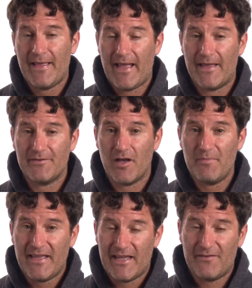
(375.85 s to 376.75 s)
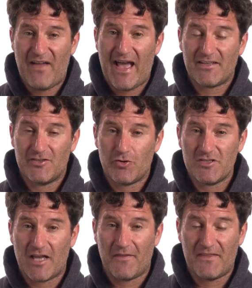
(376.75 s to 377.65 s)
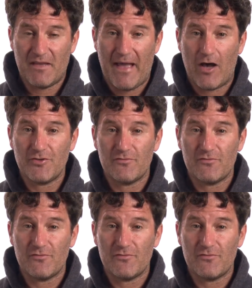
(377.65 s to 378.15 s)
And in fact, it turns out that the amount